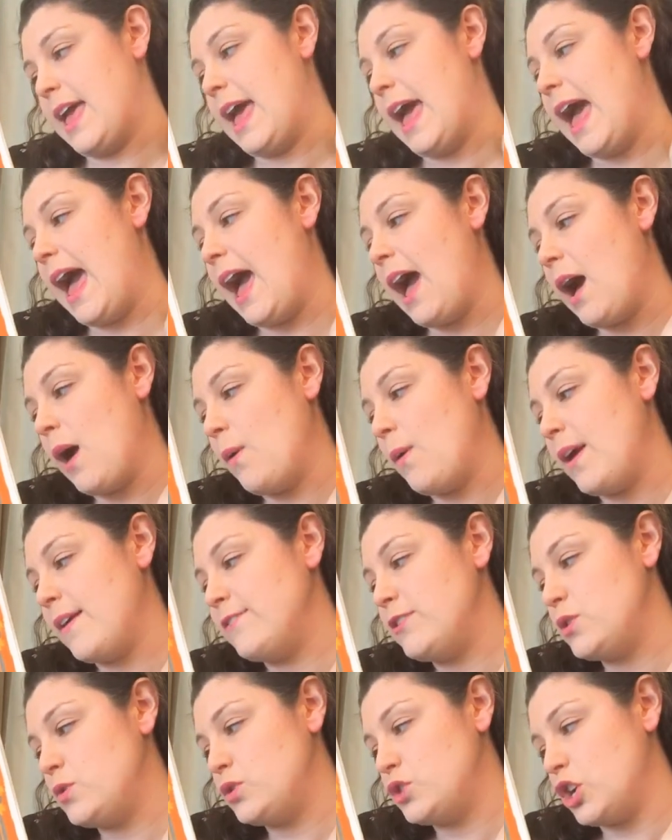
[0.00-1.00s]
How
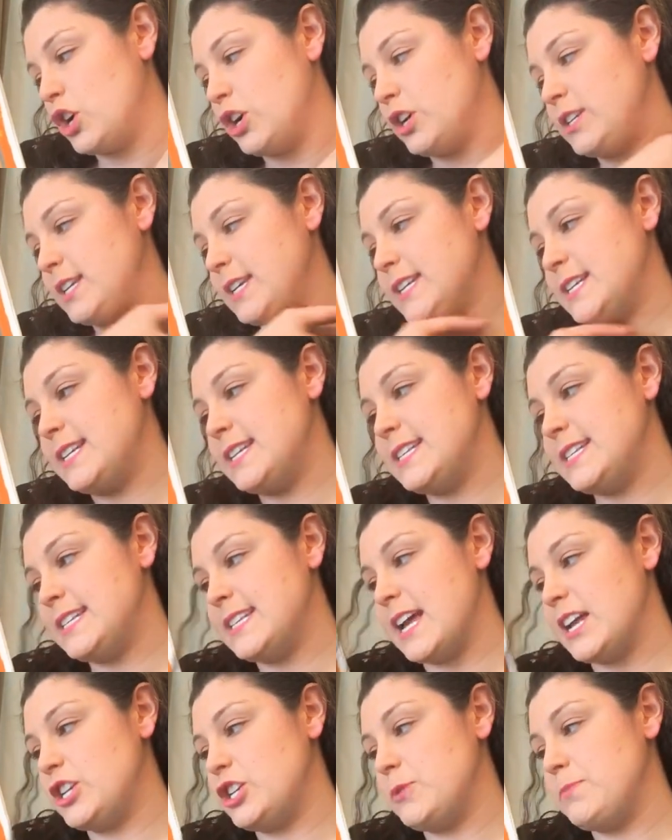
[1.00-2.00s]
have you turned into
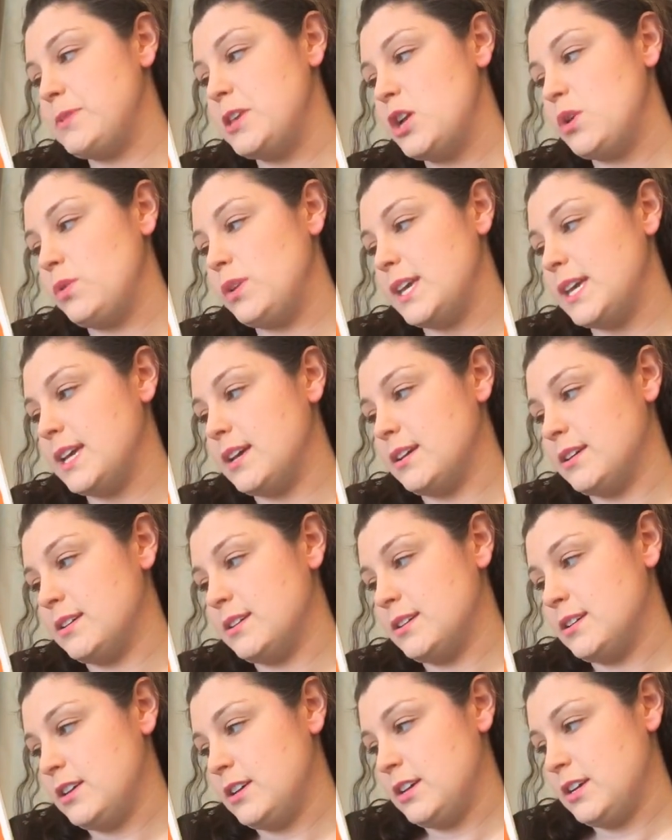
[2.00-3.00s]
such a beauty?"
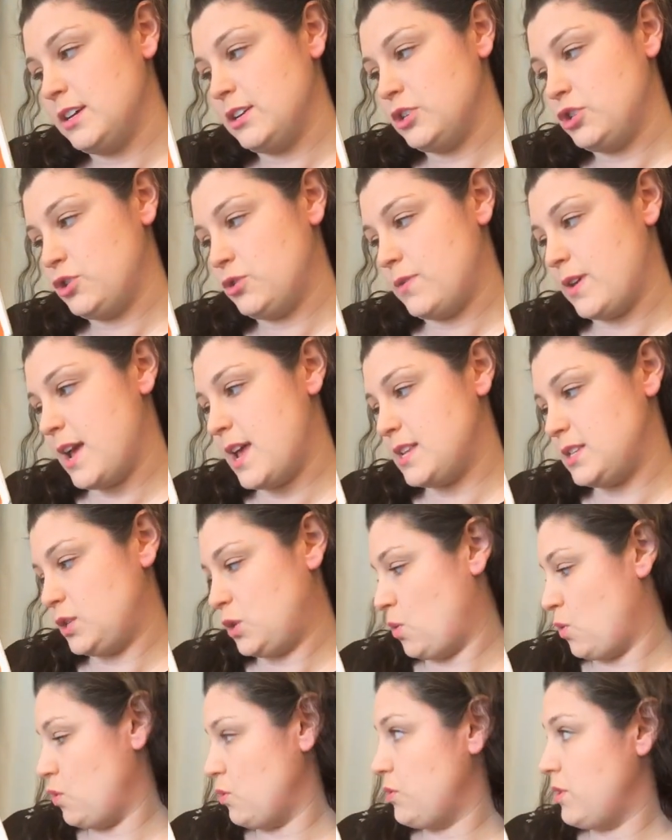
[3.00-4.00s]
Shiraz
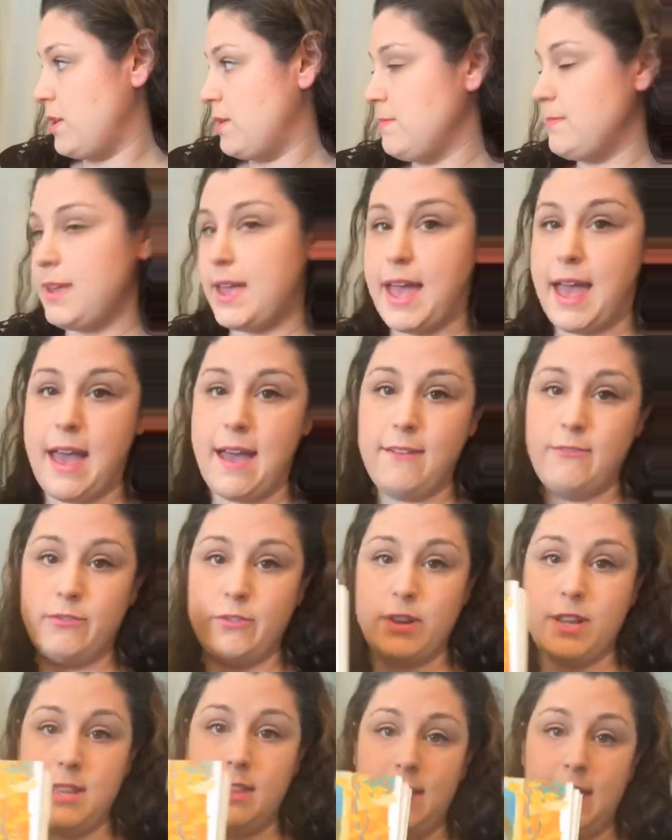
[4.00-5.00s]
told them
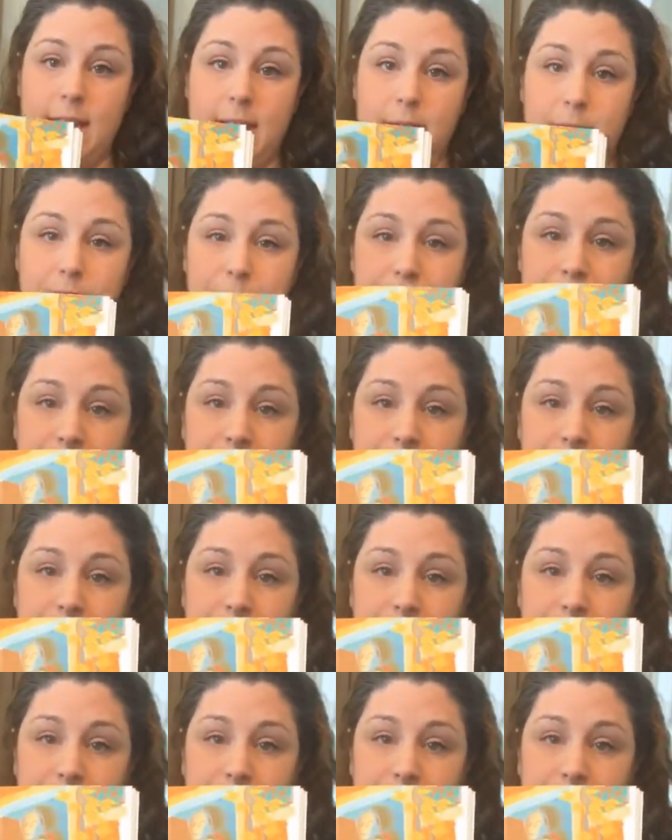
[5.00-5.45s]
everything.